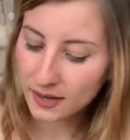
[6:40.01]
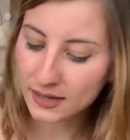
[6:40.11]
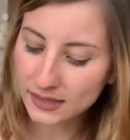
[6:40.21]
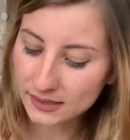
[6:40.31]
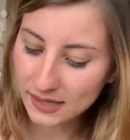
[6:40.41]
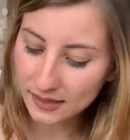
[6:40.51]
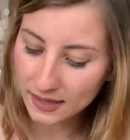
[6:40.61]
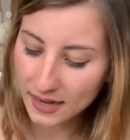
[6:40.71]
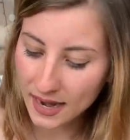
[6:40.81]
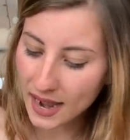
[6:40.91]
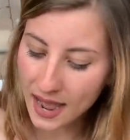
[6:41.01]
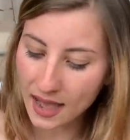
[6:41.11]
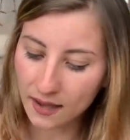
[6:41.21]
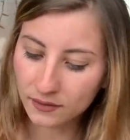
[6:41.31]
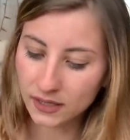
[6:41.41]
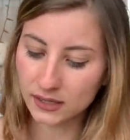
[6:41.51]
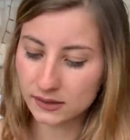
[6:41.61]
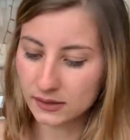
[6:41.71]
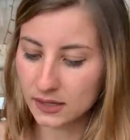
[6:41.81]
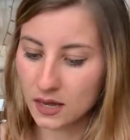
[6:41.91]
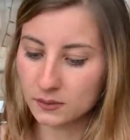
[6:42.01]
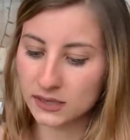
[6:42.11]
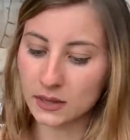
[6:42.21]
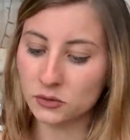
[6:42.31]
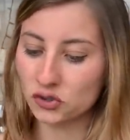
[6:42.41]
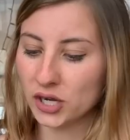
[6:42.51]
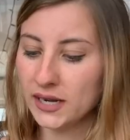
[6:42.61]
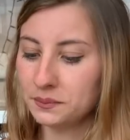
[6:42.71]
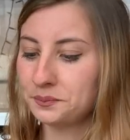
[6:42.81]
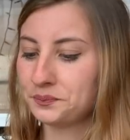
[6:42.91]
Next thing that I have is some substrate.